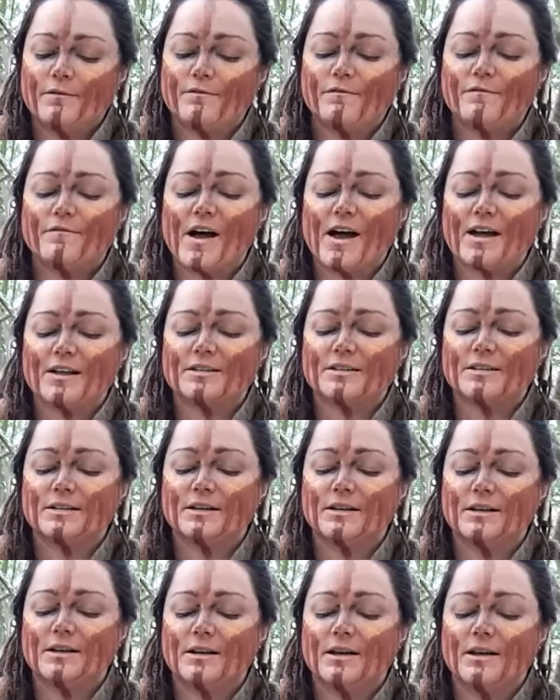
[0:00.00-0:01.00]
Fat,
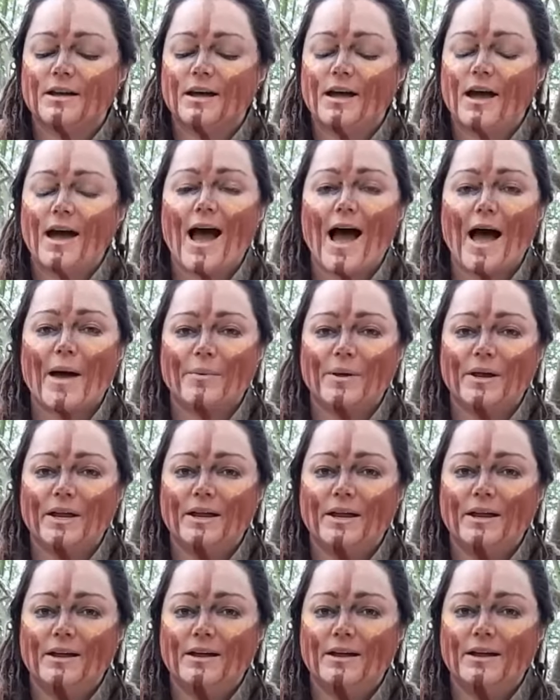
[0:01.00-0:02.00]

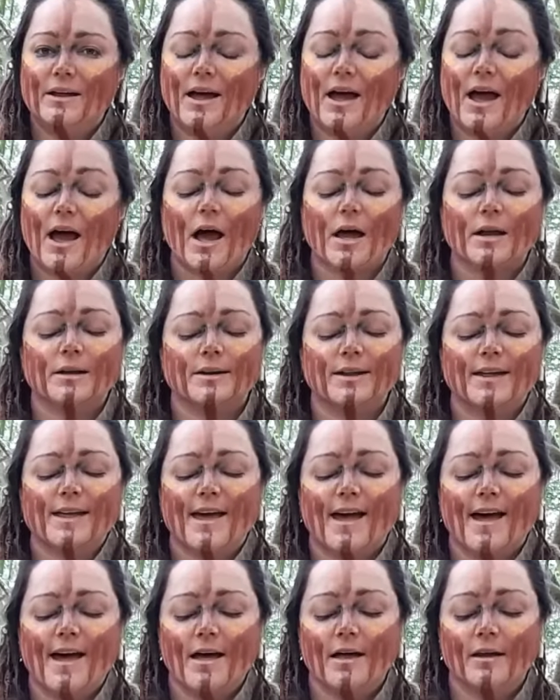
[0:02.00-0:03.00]
happy, and
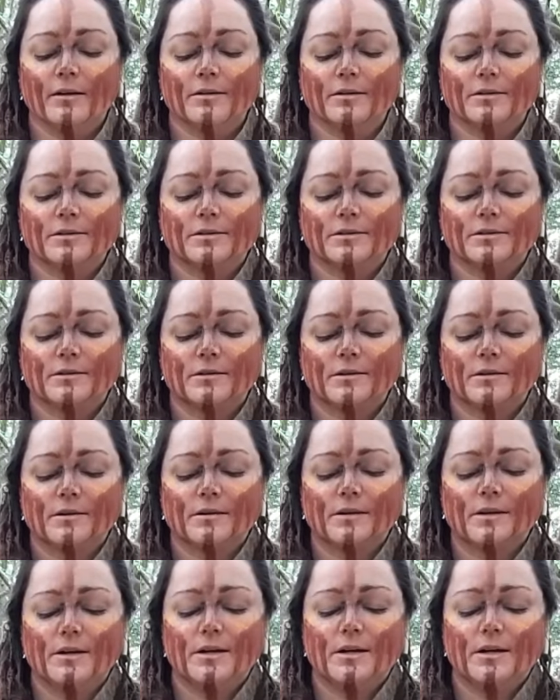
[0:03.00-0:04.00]
careless.
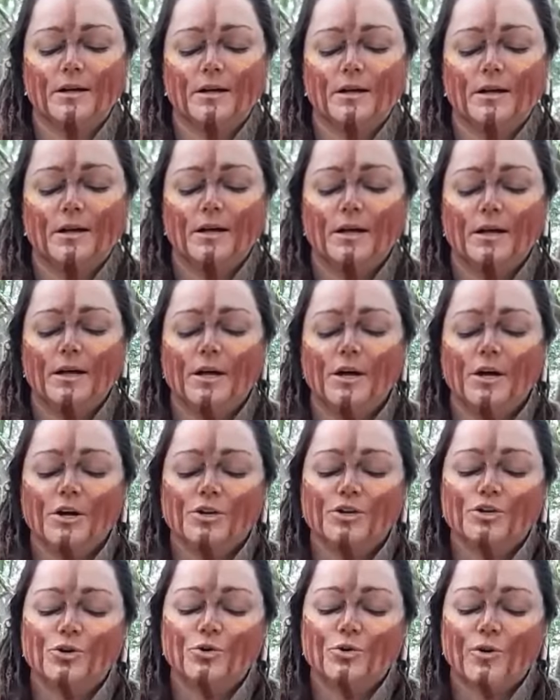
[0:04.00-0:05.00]

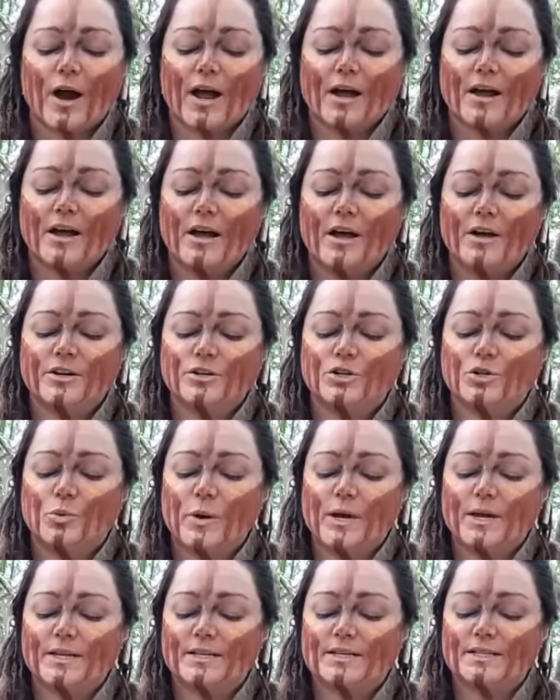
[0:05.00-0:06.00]
Torak heard a
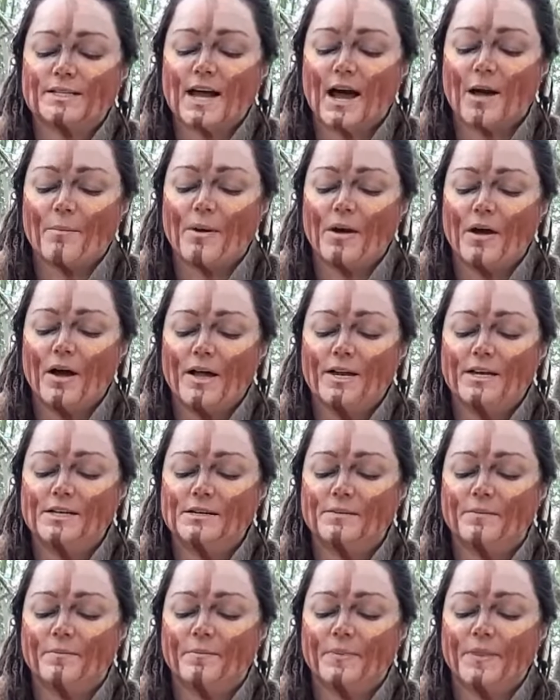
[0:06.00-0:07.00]
twig snap behind
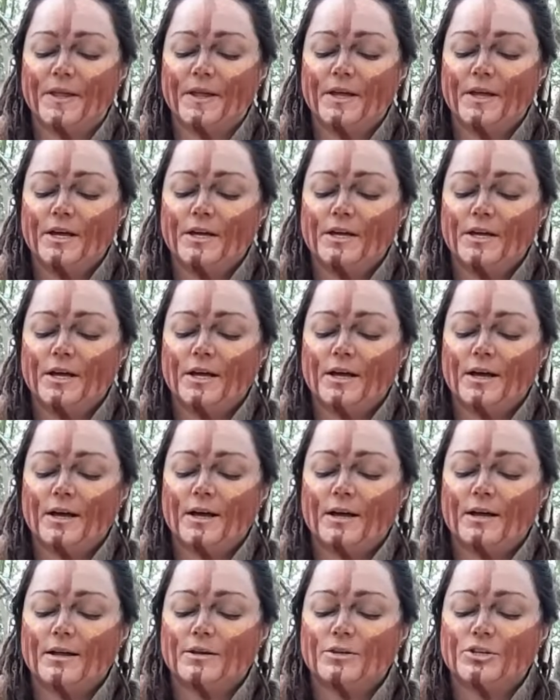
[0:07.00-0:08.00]
him,
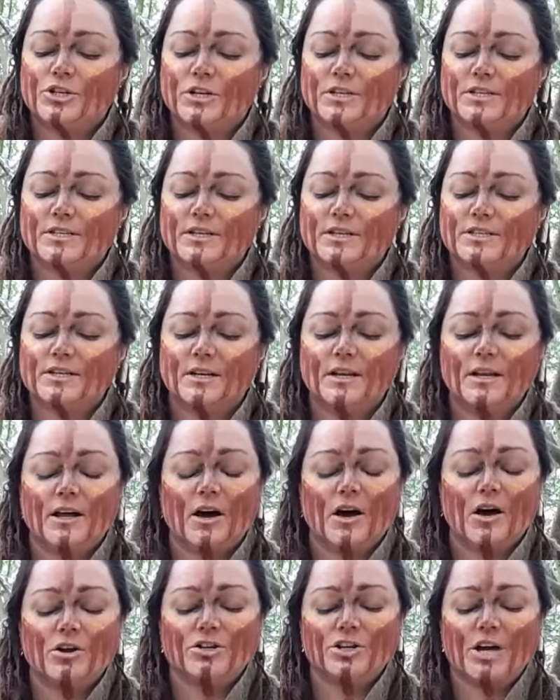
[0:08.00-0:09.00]
just as a
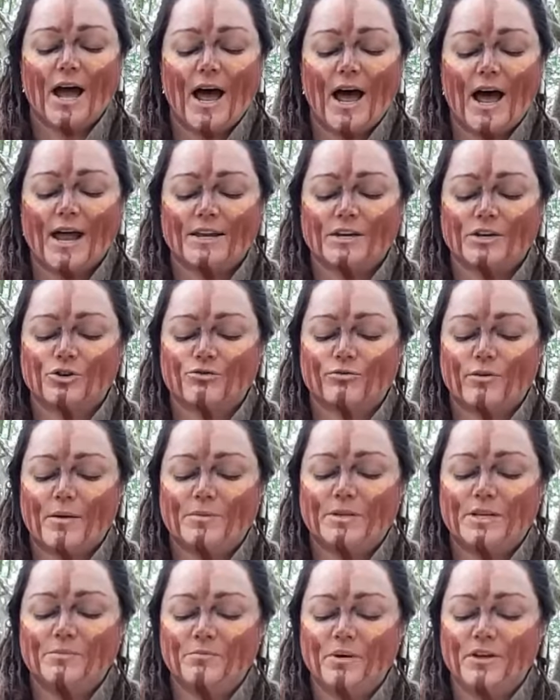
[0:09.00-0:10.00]
large hand
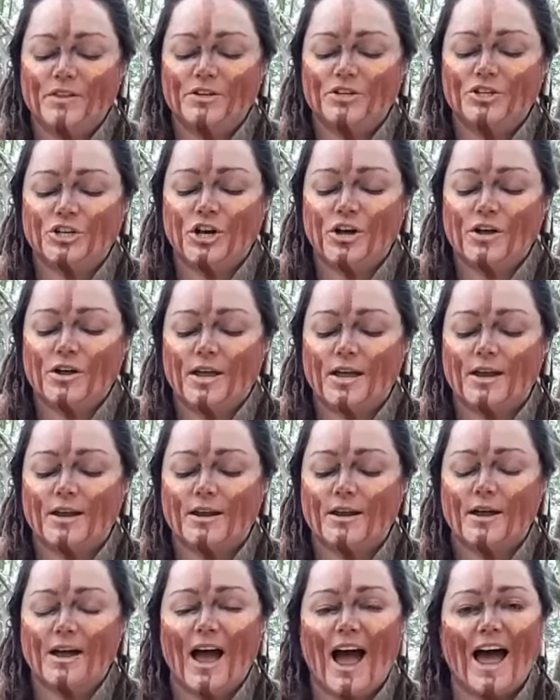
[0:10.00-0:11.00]
grabbed him by the jerkin
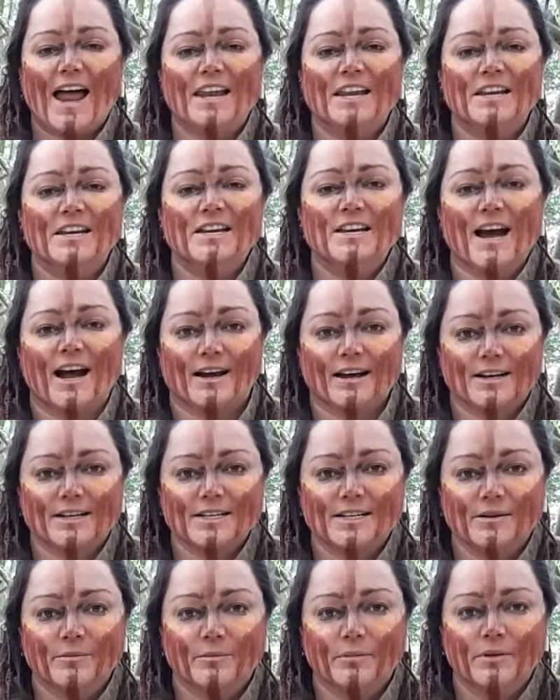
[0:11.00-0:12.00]
and yanked
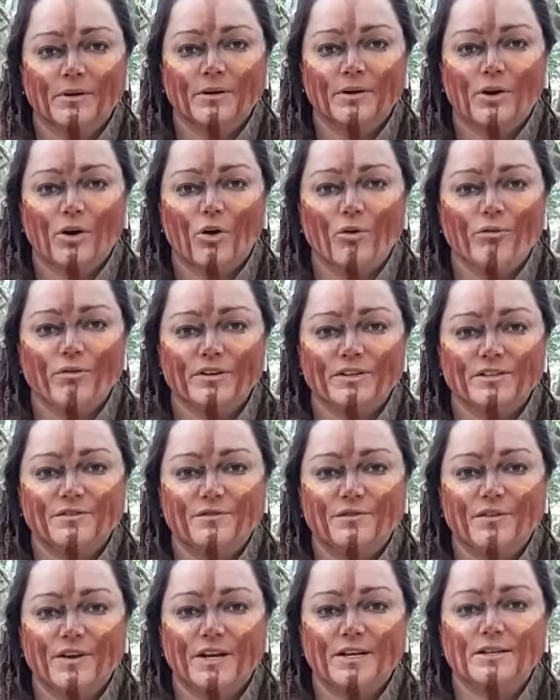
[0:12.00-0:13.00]
him off his
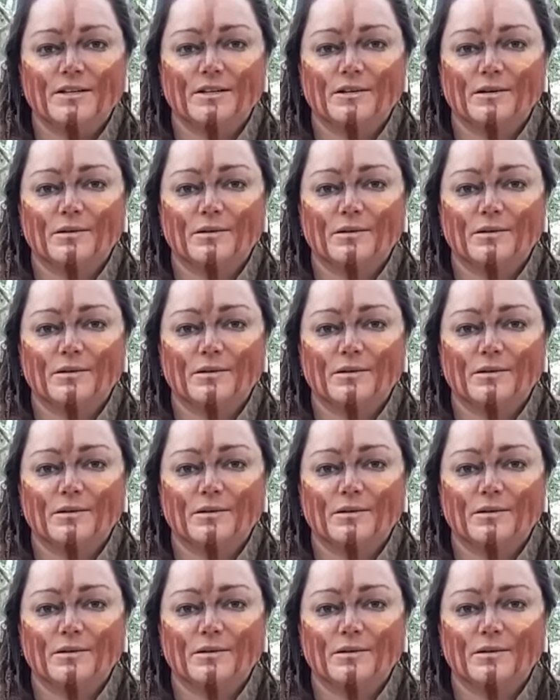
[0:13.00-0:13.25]
feet.